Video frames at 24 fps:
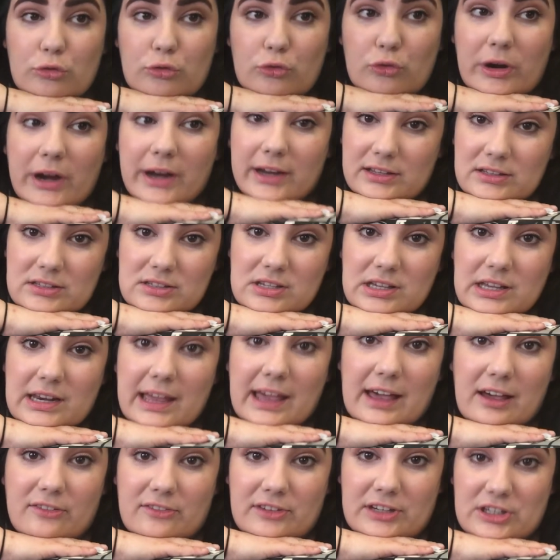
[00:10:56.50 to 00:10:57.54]
Ryan's gonna
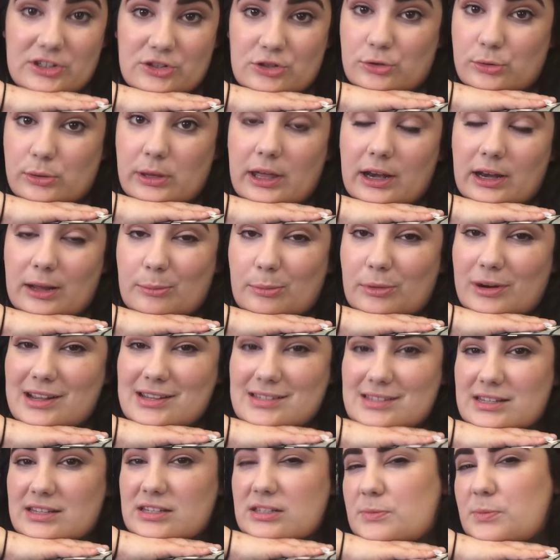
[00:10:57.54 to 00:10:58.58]
have an issue getting
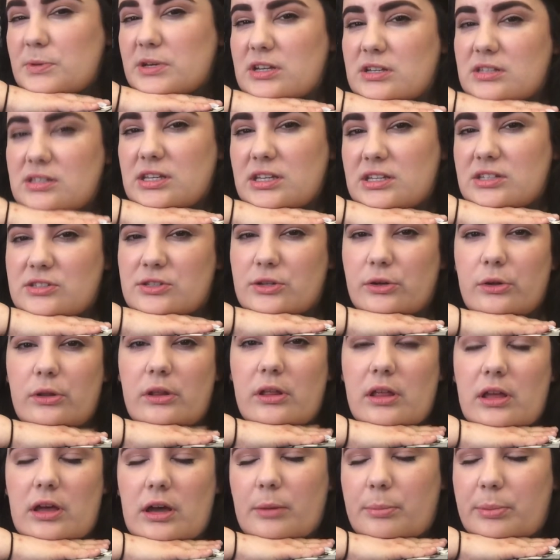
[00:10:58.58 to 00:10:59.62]
processed because he
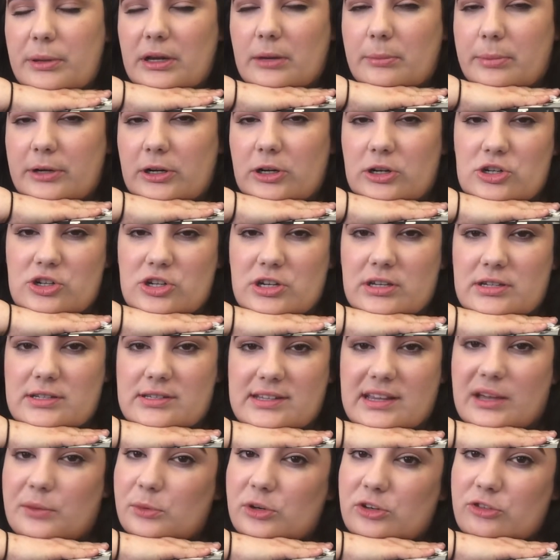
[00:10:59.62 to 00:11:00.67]
stole a peanut butter and jelly
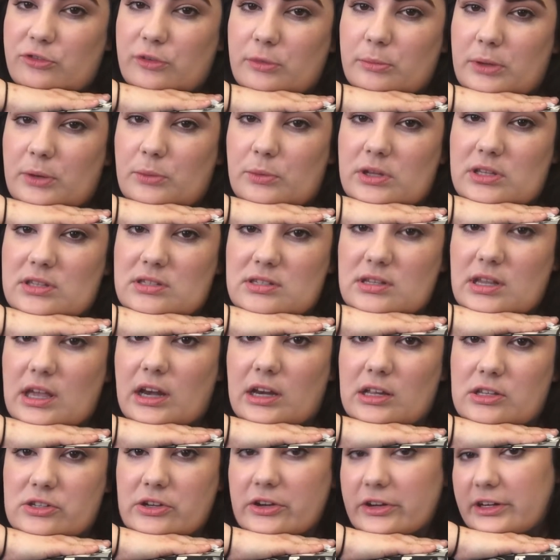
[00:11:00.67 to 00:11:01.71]
sandwich from me once,
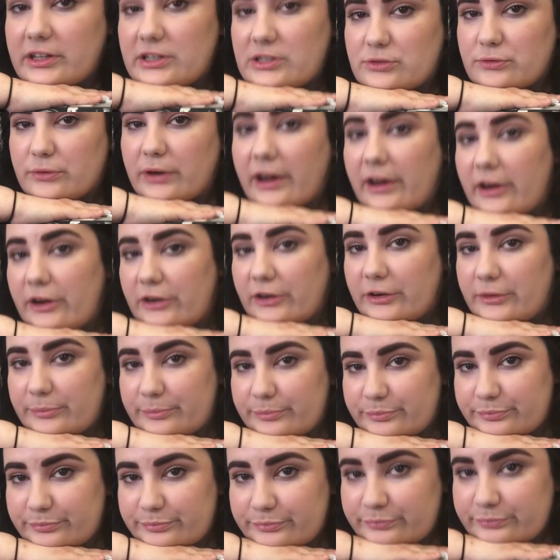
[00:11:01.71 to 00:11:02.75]
and it's on his record.
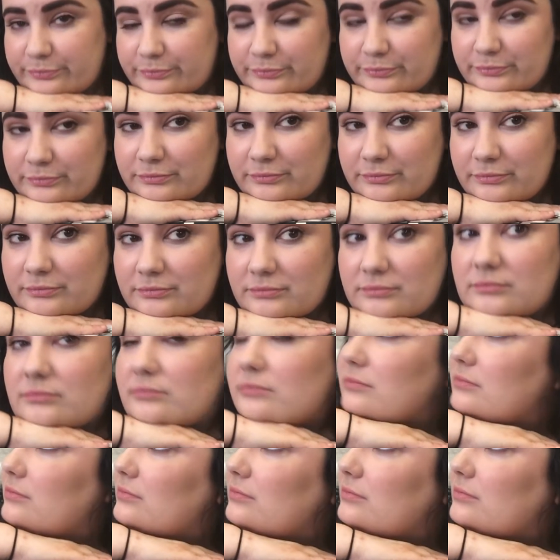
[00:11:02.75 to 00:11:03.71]
I also stole 13.